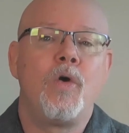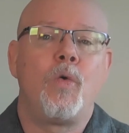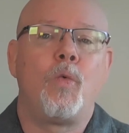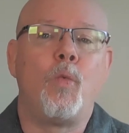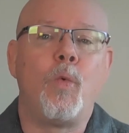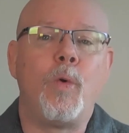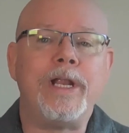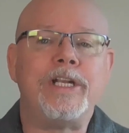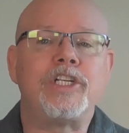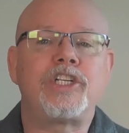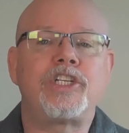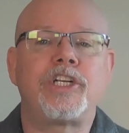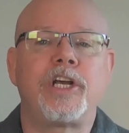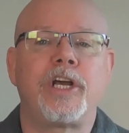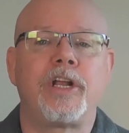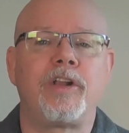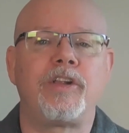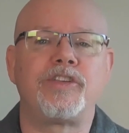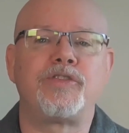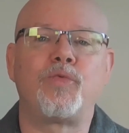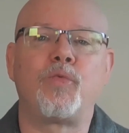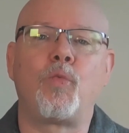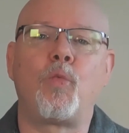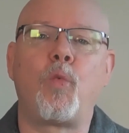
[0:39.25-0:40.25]

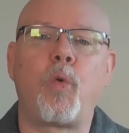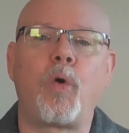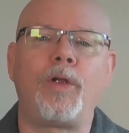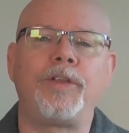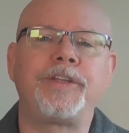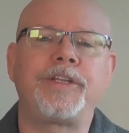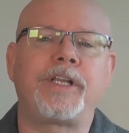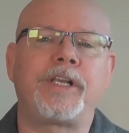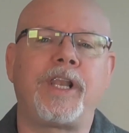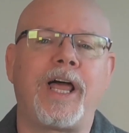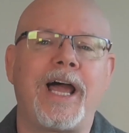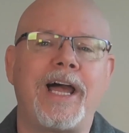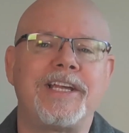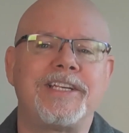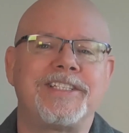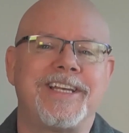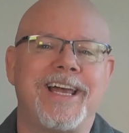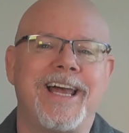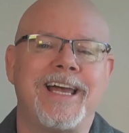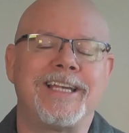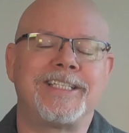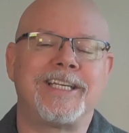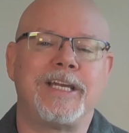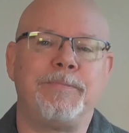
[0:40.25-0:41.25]
Windshuttle's world-class
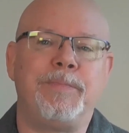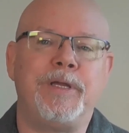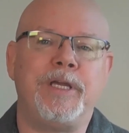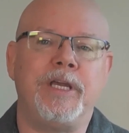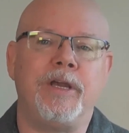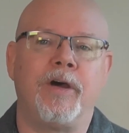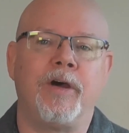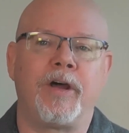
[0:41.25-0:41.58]
SAP